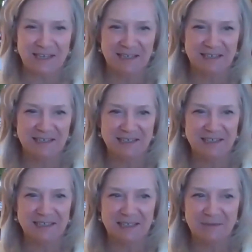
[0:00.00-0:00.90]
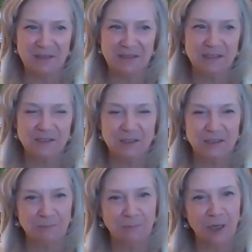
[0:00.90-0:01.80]
And this is
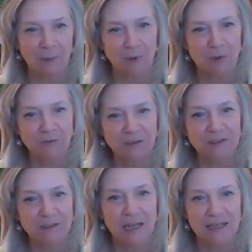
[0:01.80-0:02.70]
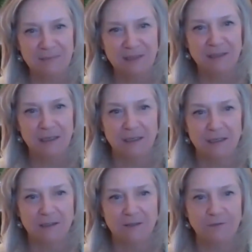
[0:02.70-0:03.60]
just a perfect alignment
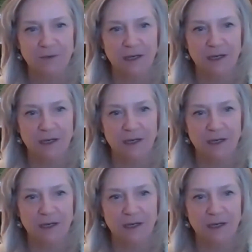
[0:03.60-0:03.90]
of